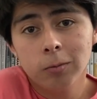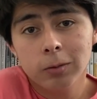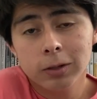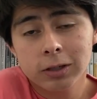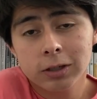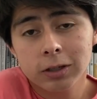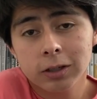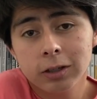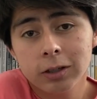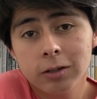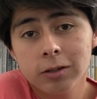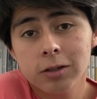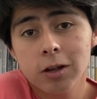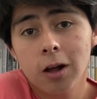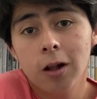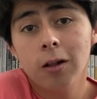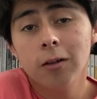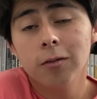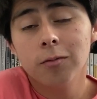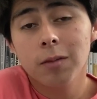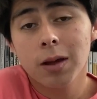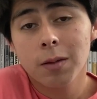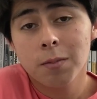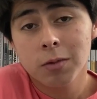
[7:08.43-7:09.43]
which includes all
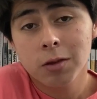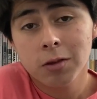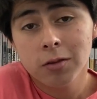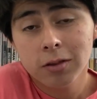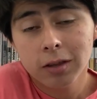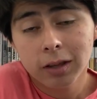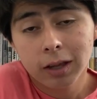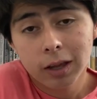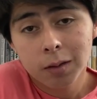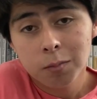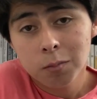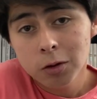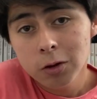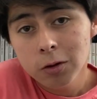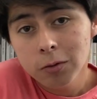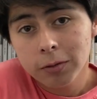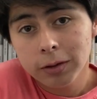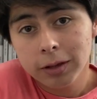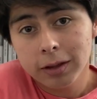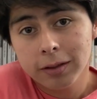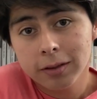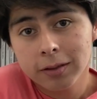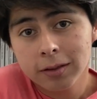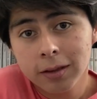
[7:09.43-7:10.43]
of my music and
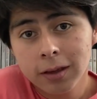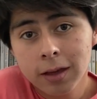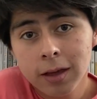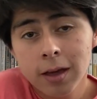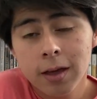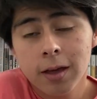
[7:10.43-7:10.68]
movies.